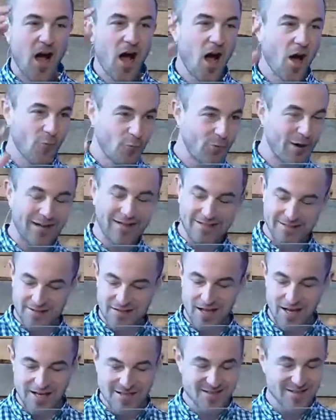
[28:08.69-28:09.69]
I
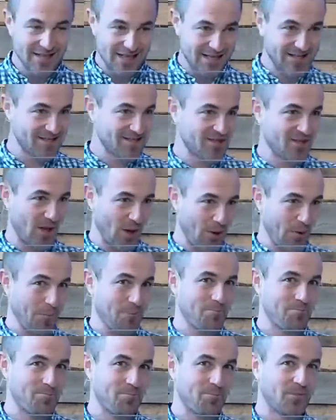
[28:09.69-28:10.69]
recognize this, though.
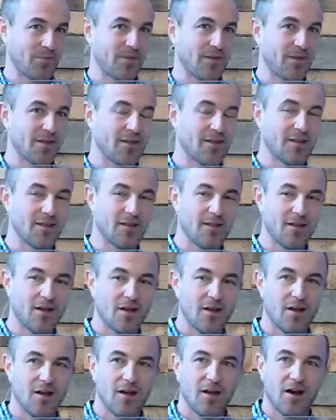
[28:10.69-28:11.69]

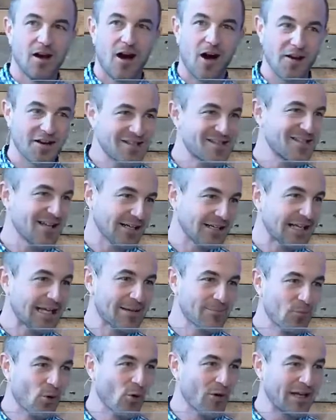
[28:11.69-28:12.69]
On a Sunday
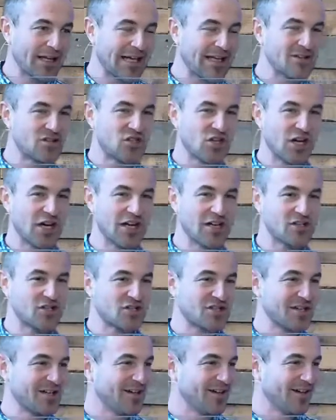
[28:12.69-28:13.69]
morning in church,
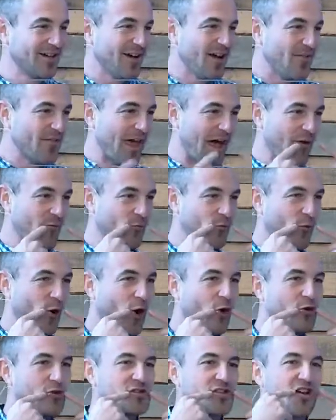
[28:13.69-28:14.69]
that
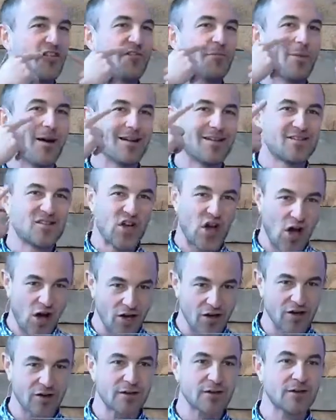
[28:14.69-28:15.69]
rolls off my
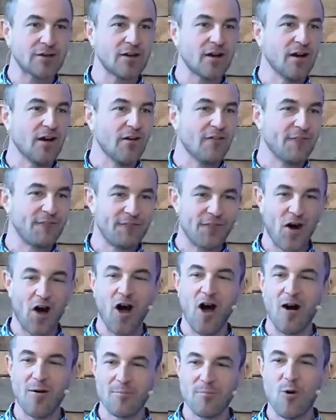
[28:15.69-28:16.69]
tongue
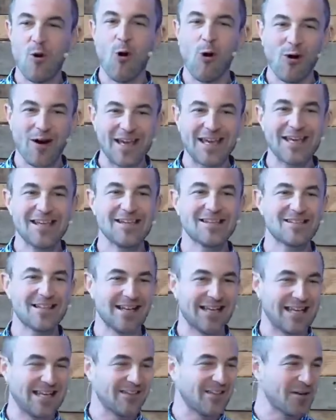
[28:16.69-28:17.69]
far more
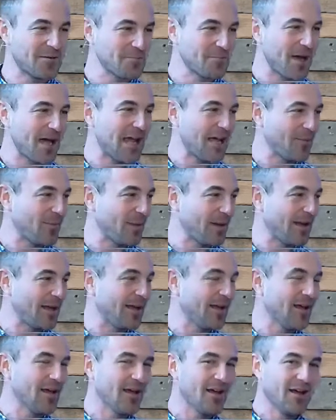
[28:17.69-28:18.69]
easily than
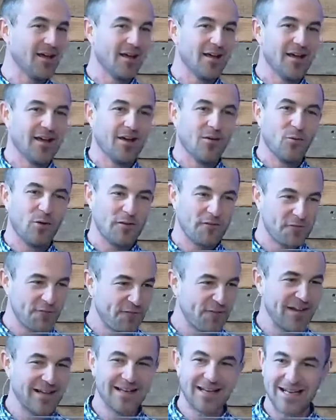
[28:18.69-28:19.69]
maybe we
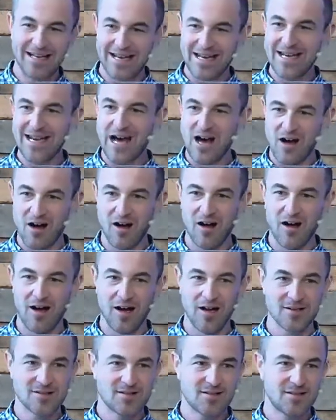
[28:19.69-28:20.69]
feel it in our
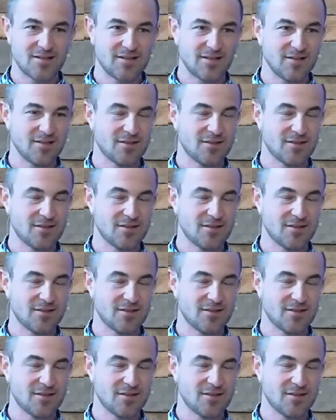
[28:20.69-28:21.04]
hearts.